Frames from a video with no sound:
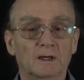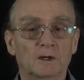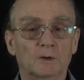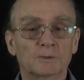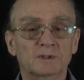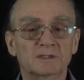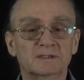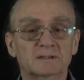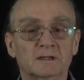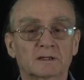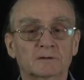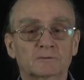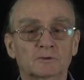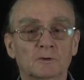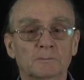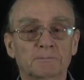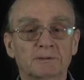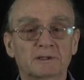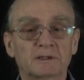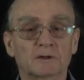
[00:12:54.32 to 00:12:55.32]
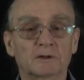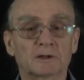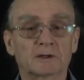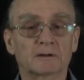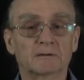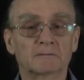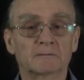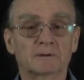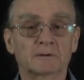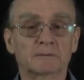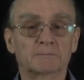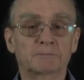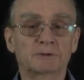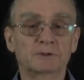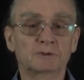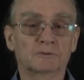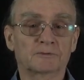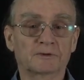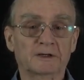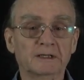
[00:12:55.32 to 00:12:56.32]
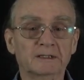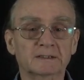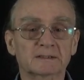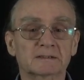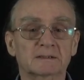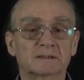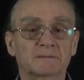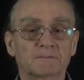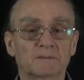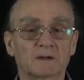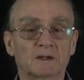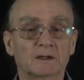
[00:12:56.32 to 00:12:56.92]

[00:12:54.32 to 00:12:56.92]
we start from P of X.